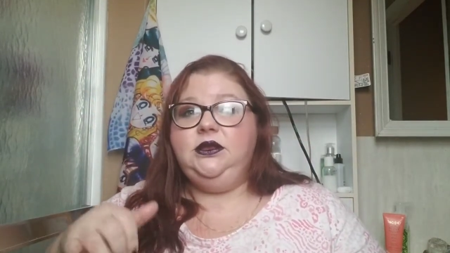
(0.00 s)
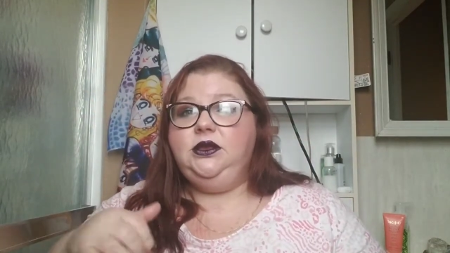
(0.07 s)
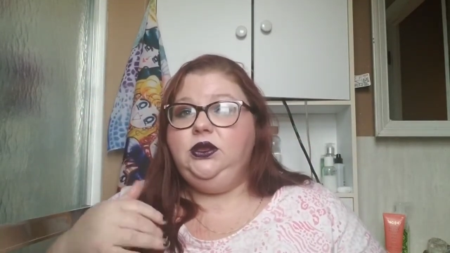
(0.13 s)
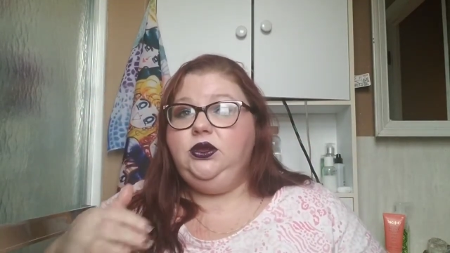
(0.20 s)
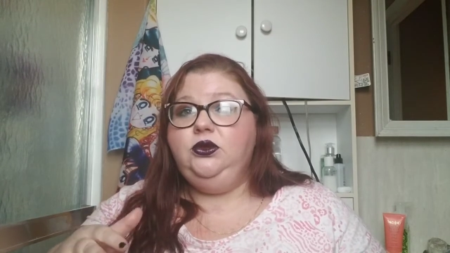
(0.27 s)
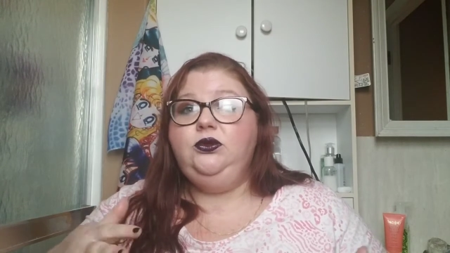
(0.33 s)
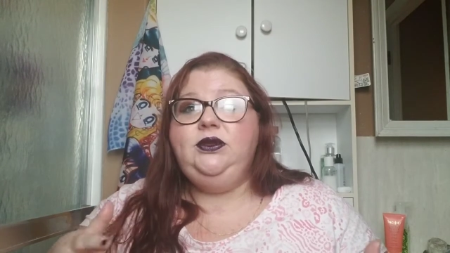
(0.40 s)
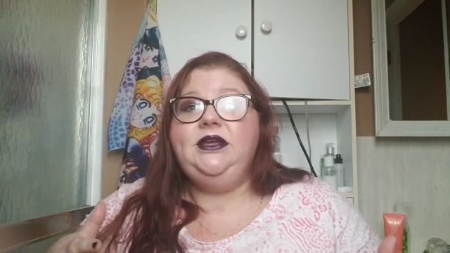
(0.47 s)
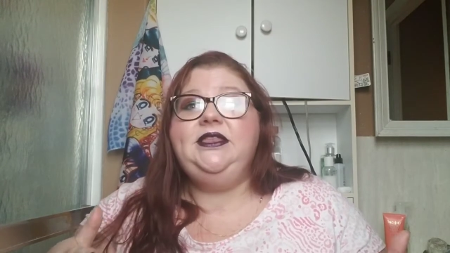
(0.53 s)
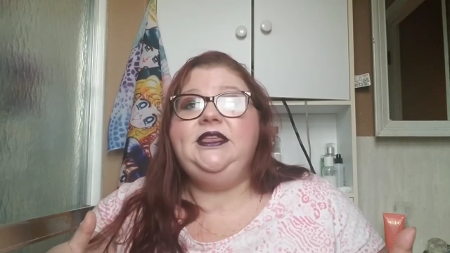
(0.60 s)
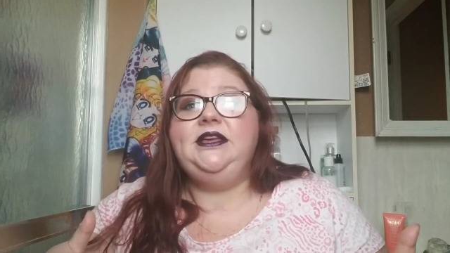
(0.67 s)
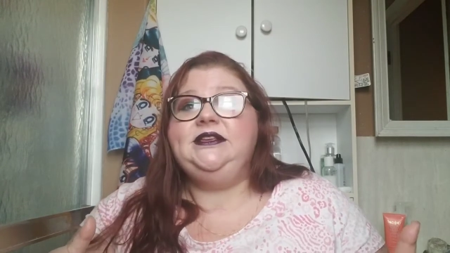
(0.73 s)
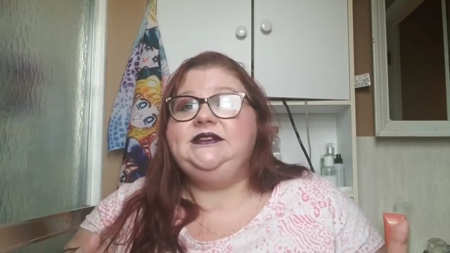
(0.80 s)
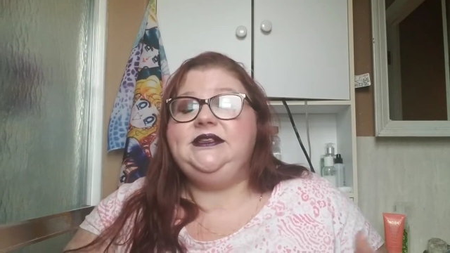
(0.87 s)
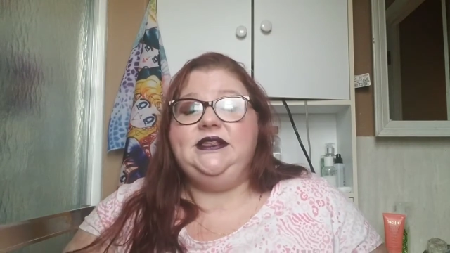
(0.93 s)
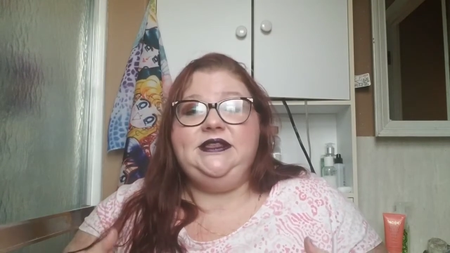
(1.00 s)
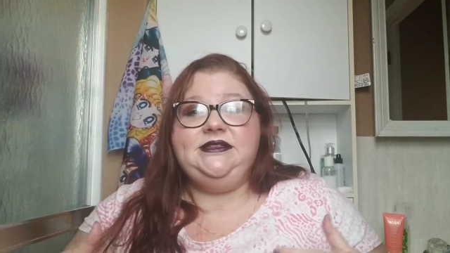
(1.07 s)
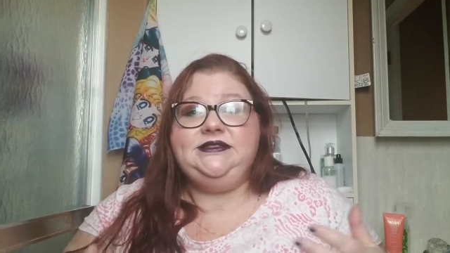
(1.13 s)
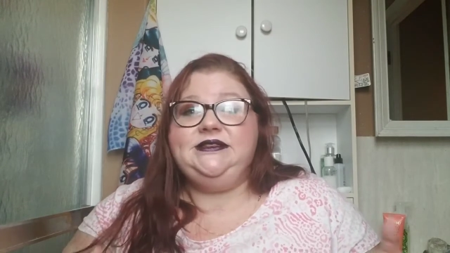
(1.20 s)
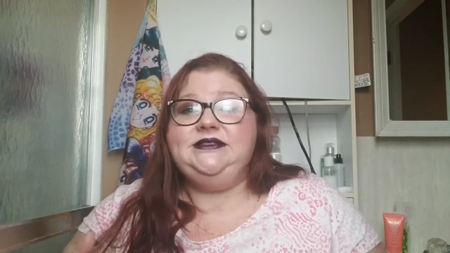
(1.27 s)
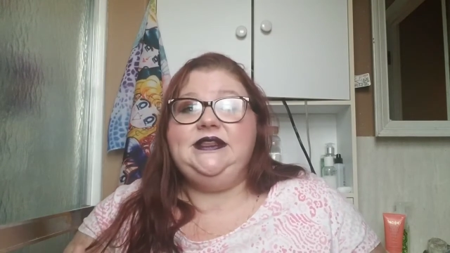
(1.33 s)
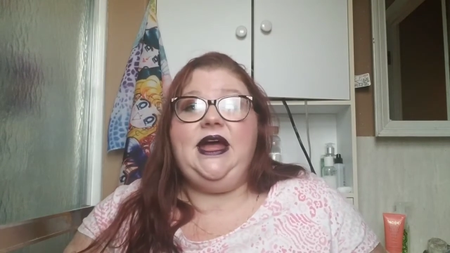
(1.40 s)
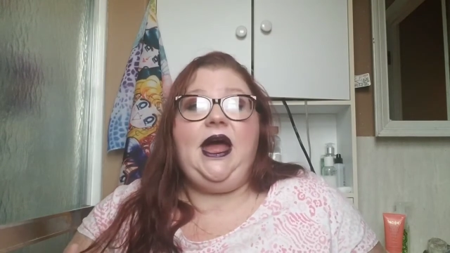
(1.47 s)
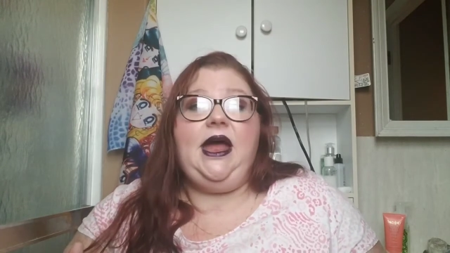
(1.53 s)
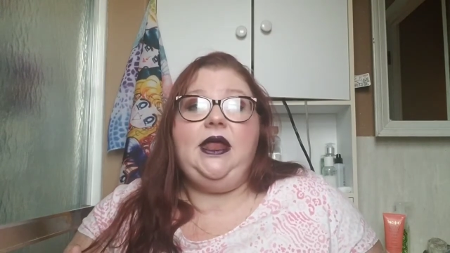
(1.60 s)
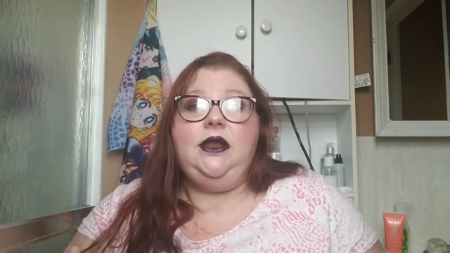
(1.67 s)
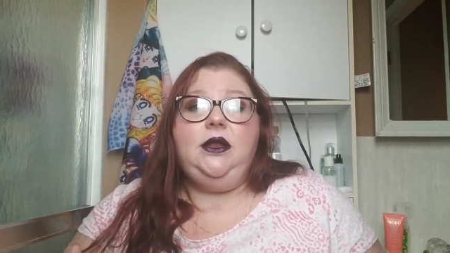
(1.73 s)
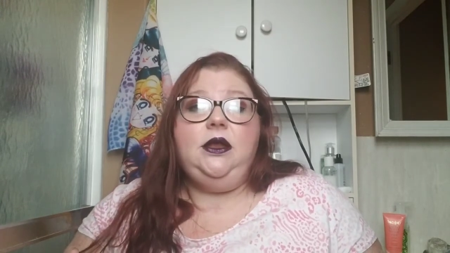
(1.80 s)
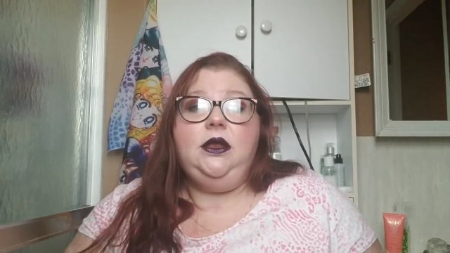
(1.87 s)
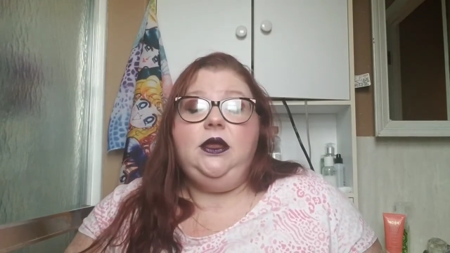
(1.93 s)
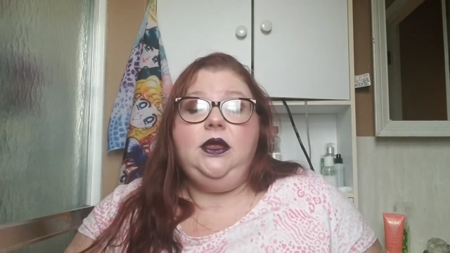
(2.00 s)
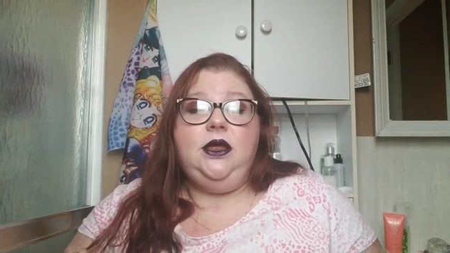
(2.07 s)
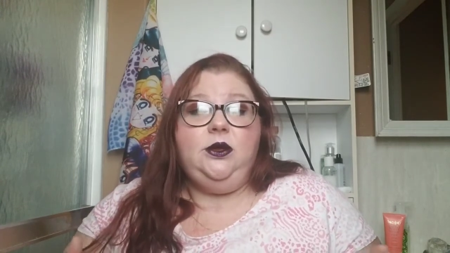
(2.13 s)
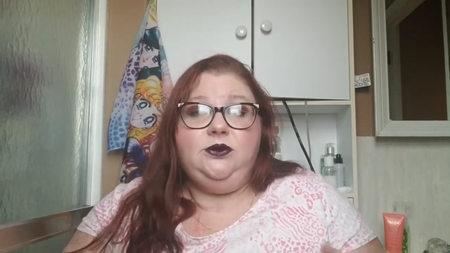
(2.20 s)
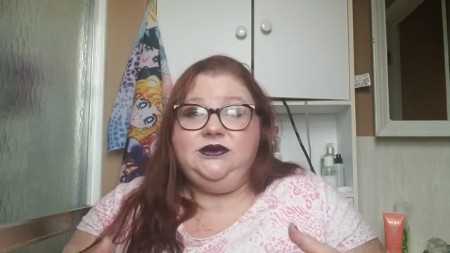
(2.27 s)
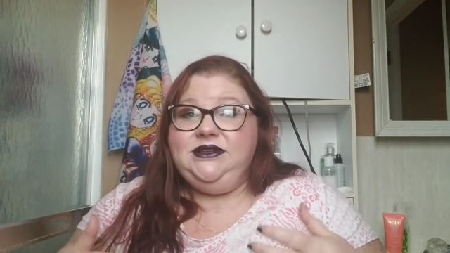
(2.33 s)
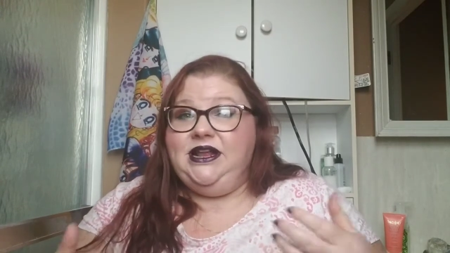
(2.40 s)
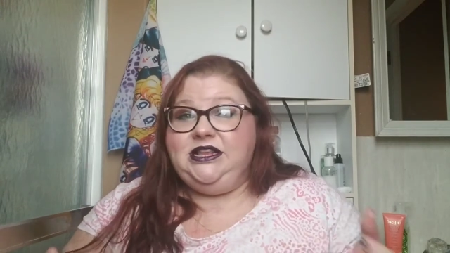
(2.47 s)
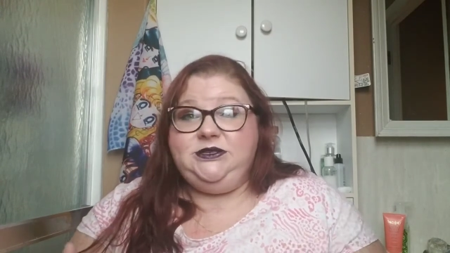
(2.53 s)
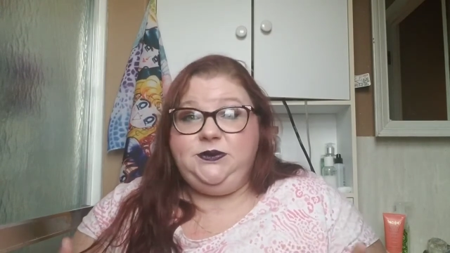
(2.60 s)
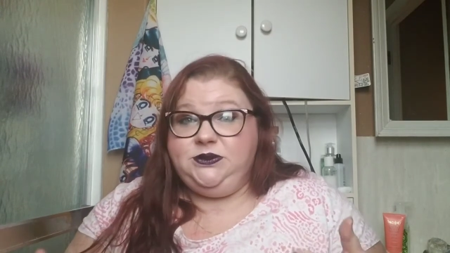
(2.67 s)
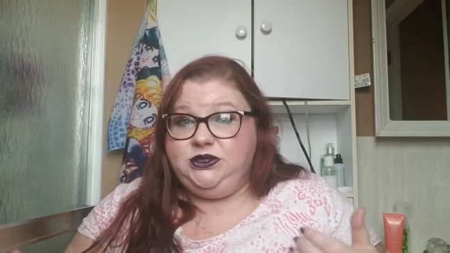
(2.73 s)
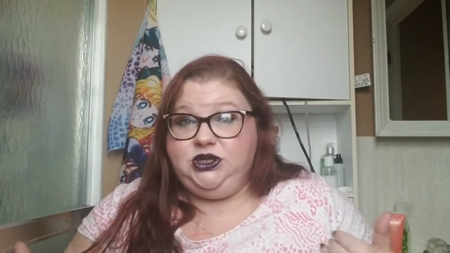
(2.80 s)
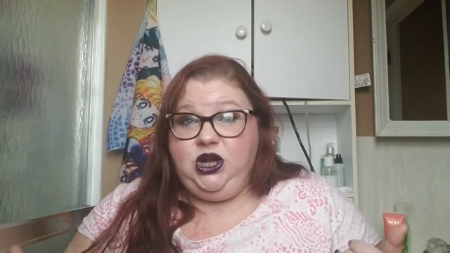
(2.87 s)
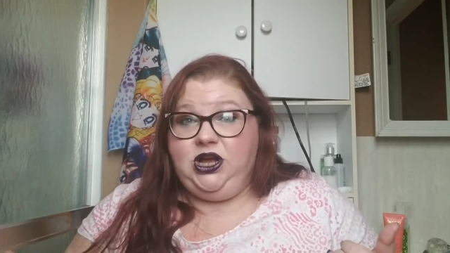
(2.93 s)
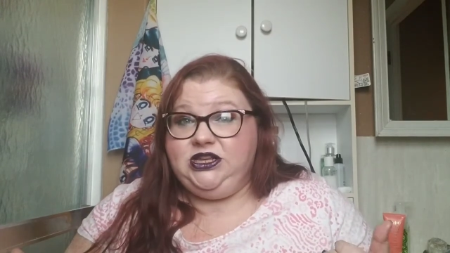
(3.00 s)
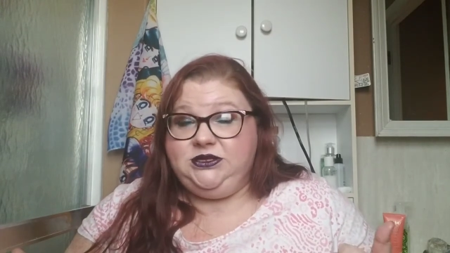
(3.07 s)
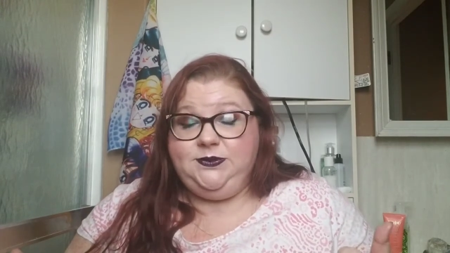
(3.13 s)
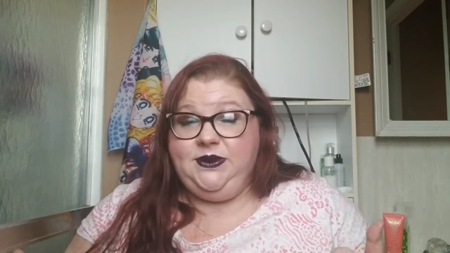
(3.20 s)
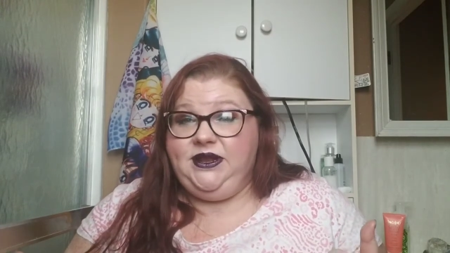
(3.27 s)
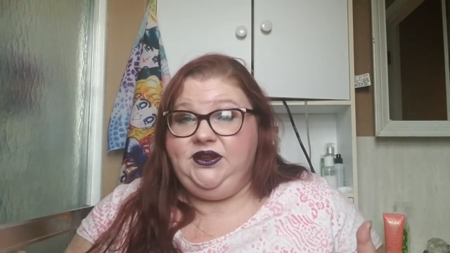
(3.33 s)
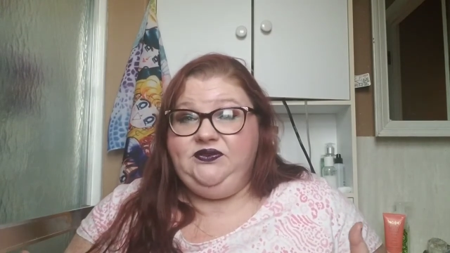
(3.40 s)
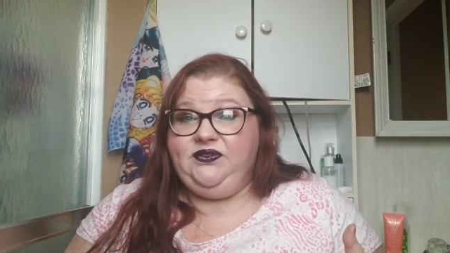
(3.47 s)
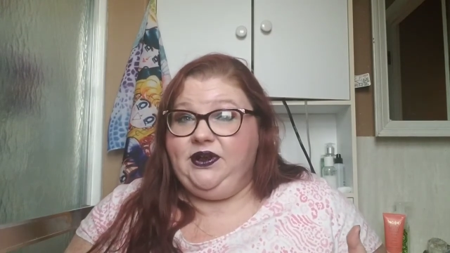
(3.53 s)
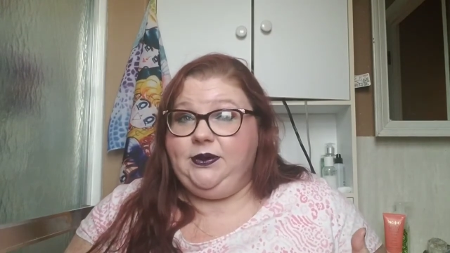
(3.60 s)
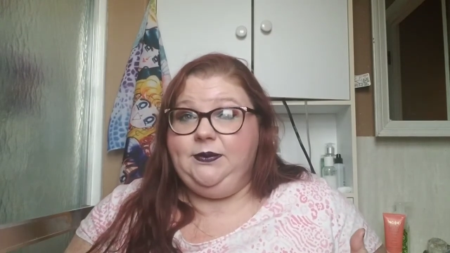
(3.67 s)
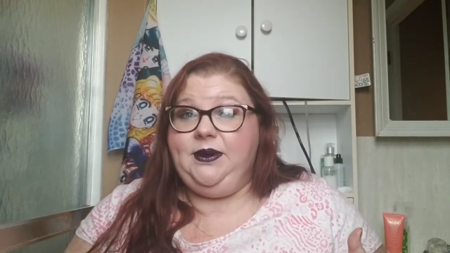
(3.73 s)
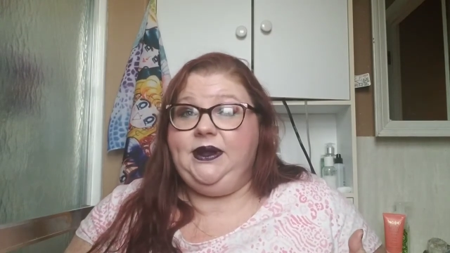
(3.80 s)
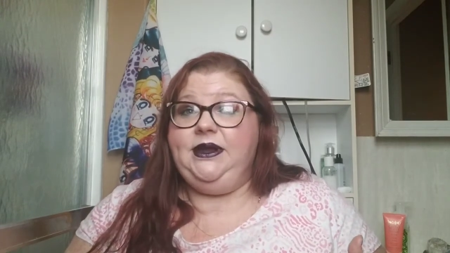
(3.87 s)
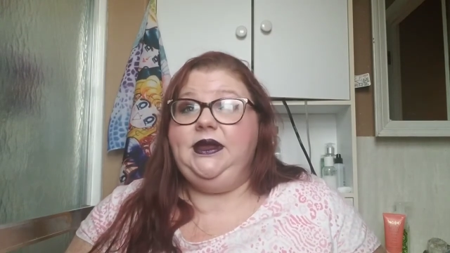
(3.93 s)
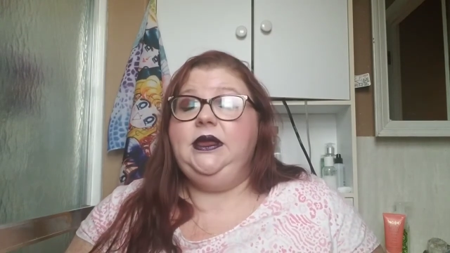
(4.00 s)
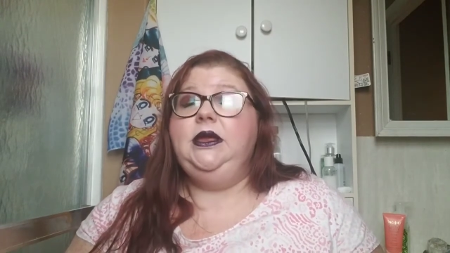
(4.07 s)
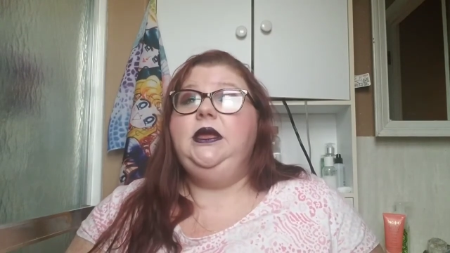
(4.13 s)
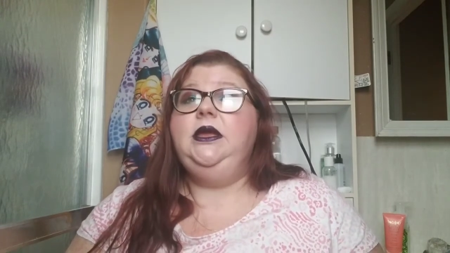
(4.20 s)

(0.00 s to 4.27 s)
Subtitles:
you did this, and this is not, it was not supposed to cost me any fucking money.